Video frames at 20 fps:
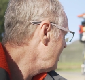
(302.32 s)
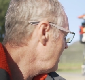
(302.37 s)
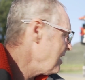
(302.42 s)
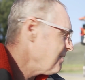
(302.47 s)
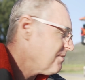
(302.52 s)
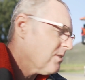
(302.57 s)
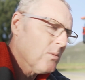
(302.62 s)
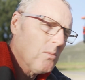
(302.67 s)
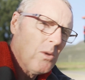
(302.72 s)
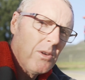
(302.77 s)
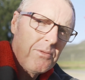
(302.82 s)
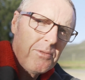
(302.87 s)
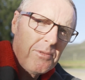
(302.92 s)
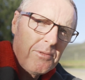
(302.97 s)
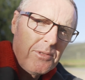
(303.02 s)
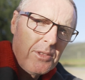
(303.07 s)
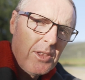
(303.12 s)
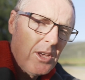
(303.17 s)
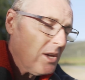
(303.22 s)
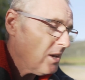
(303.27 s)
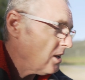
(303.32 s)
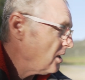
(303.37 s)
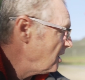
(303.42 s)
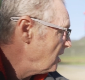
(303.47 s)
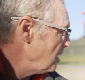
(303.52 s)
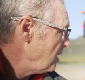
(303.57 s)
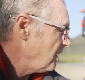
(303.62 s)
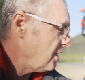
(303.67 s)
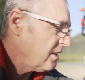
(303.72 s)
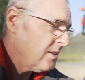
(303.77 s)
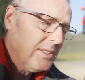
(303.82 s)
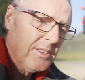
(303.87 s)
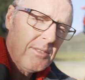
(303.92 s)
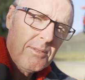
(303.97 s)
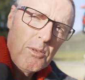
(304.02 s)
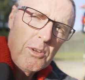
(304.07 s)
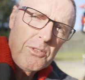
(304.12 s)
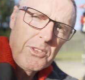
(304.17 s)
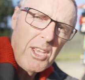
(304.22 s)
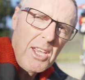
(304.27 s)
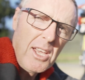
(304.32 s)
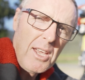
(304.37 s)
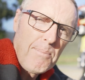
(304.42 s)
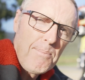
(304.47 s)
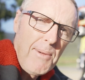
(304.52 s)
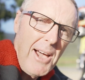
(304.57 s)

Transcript: and even with the with the